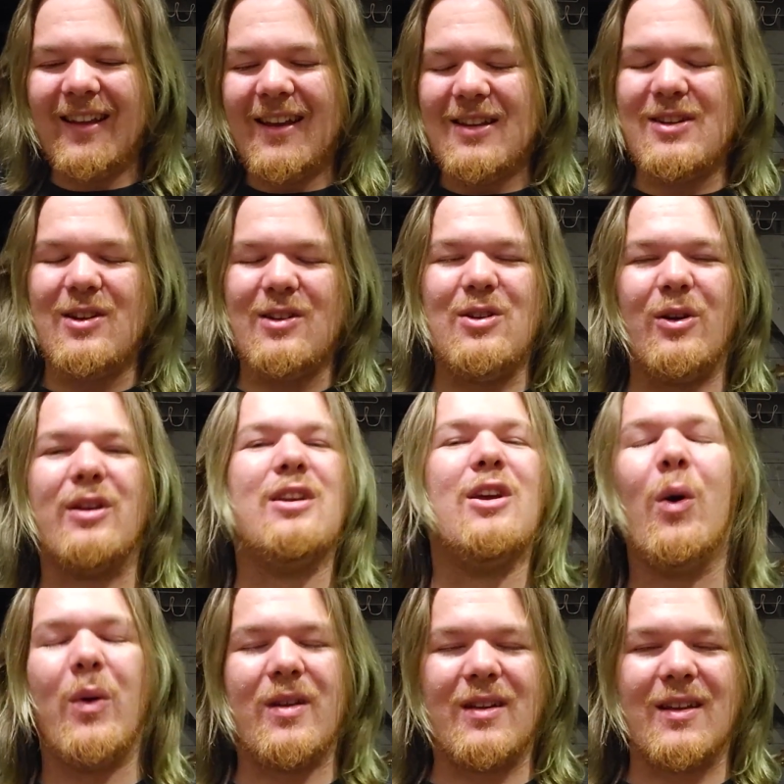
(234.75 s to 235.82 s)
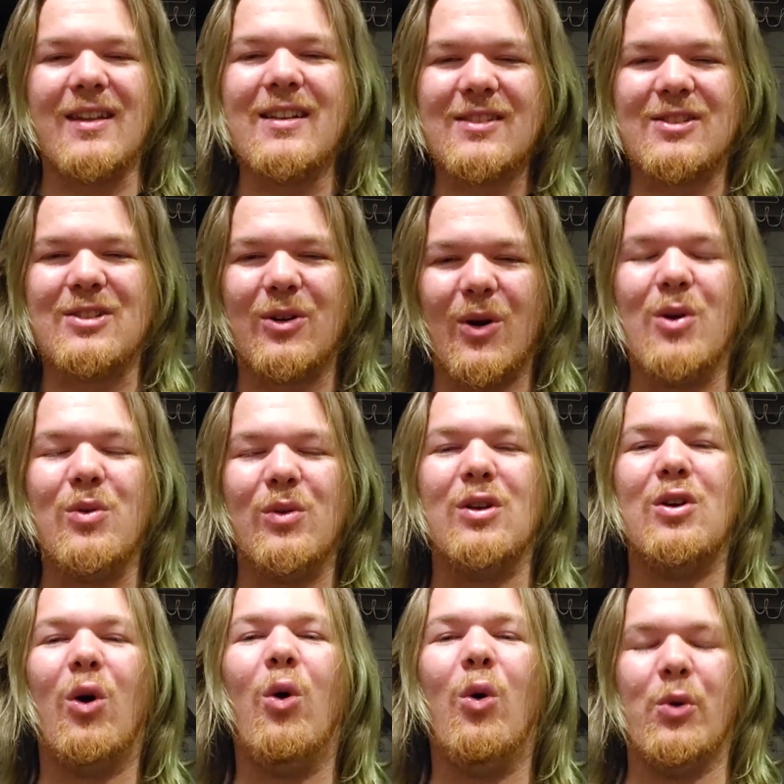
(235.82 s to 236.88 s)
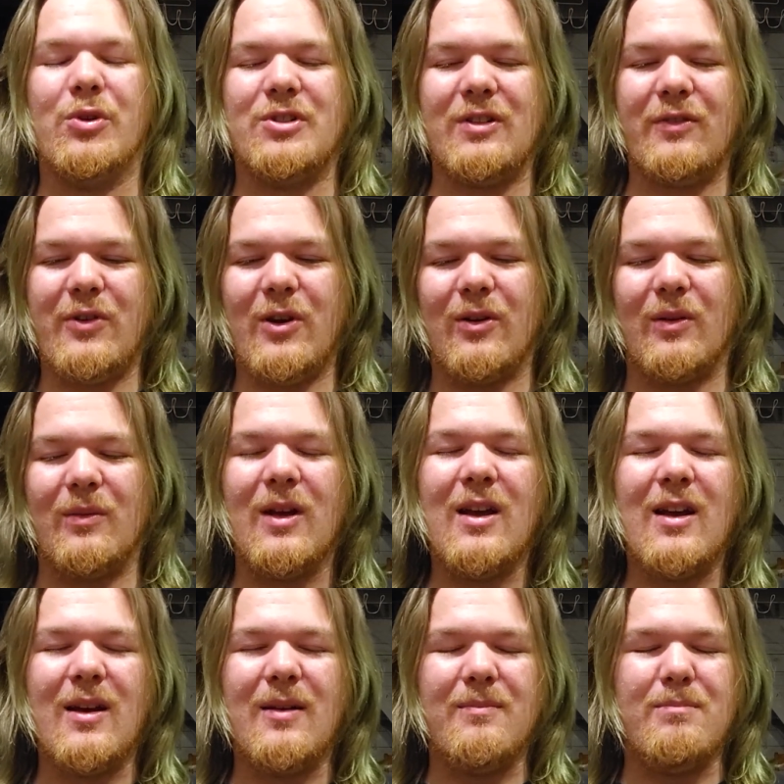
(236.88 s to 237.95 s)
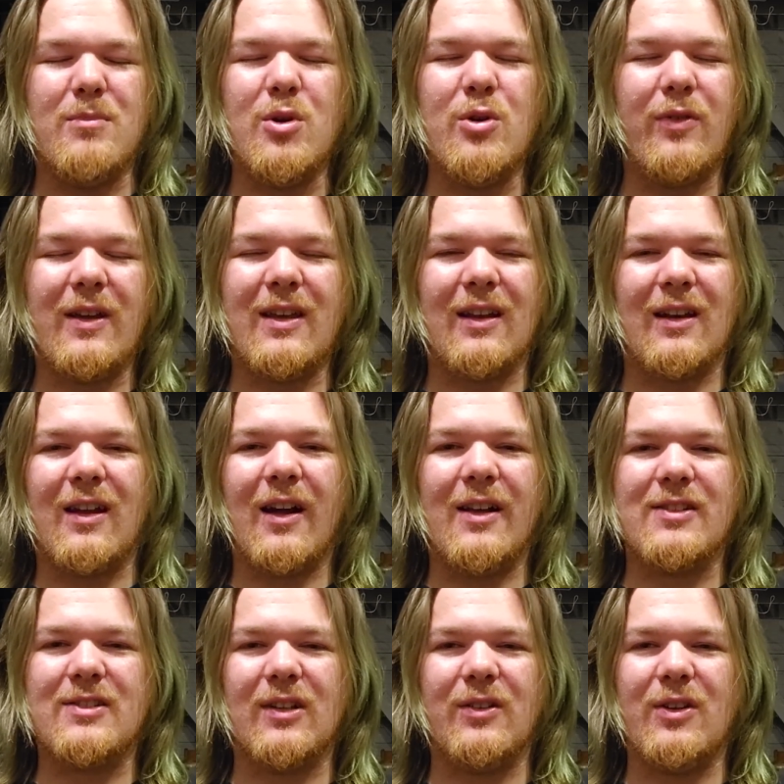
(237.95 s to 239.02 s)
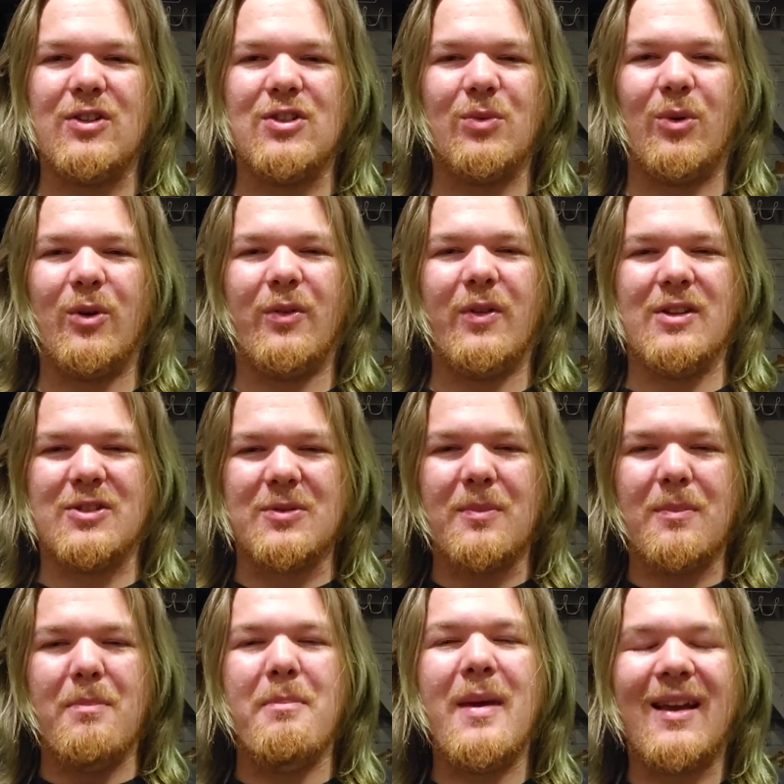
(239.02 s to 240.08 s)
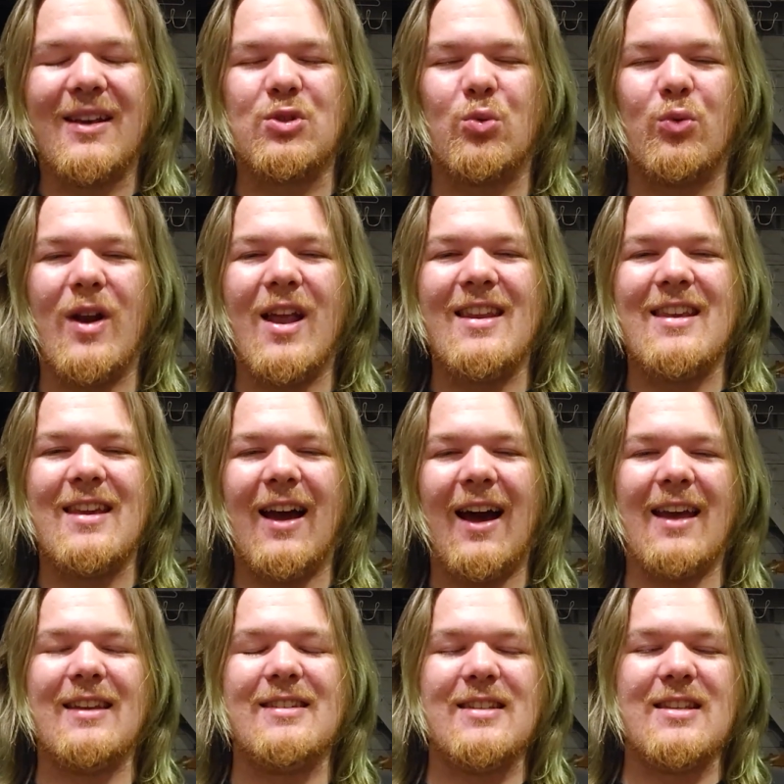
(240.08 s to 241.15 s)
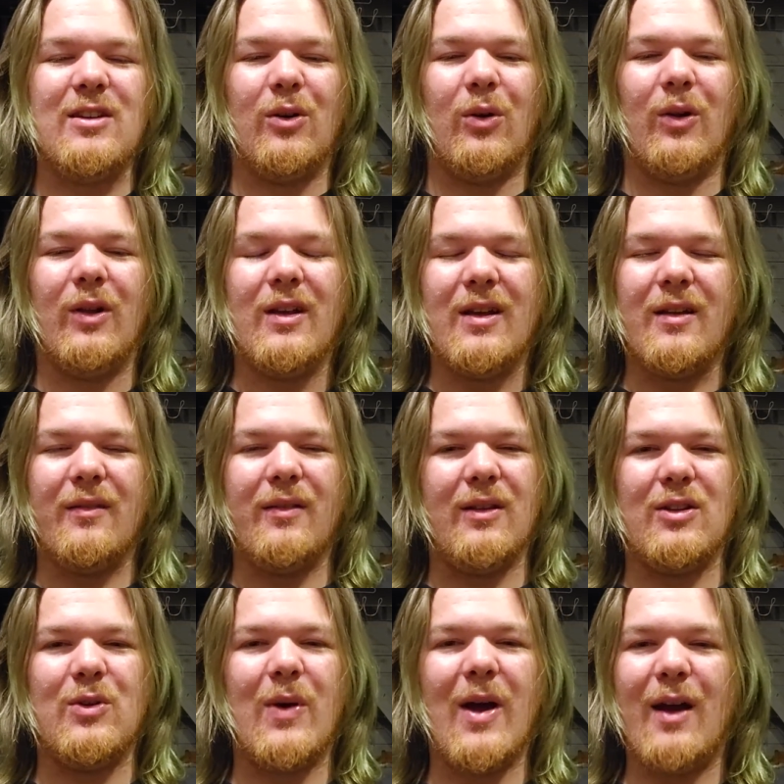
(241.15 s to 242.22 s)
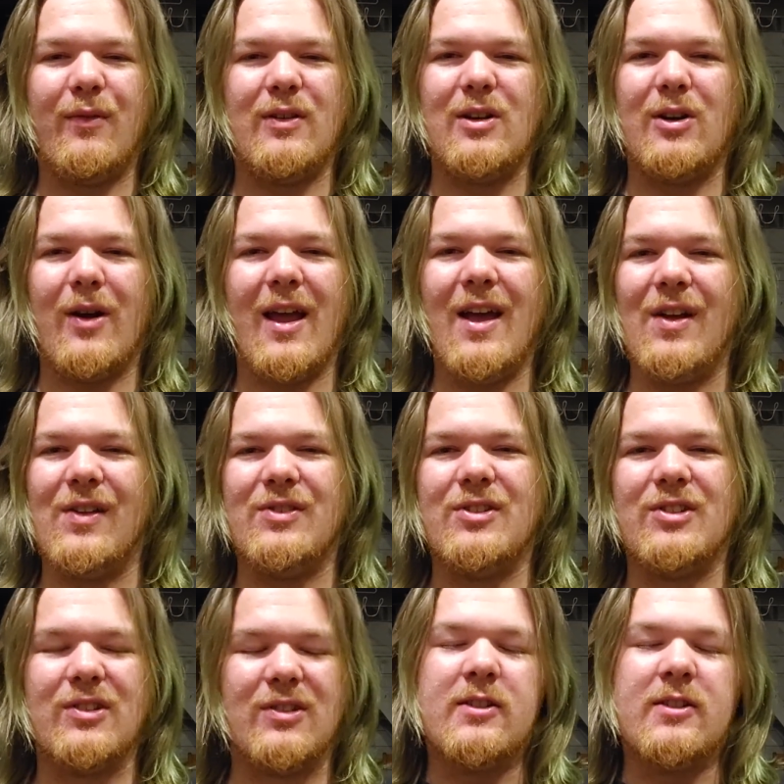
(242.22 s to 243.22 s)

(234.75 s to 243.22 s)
You're going against your own goals if you're moving it constantly toward this mix-ready ideal that you have in your heads.